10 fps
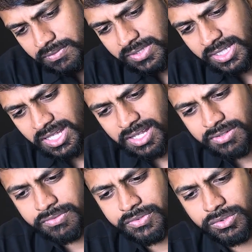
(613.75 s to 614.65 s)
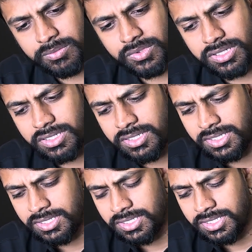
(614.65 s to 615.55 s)
We have few more.
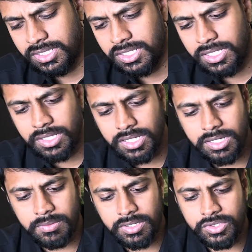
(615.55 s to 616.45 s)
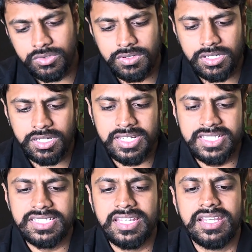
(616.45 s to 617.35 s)
You
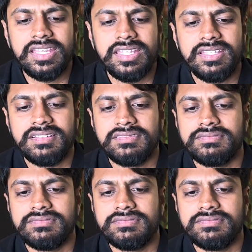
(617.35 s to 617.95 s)
DJI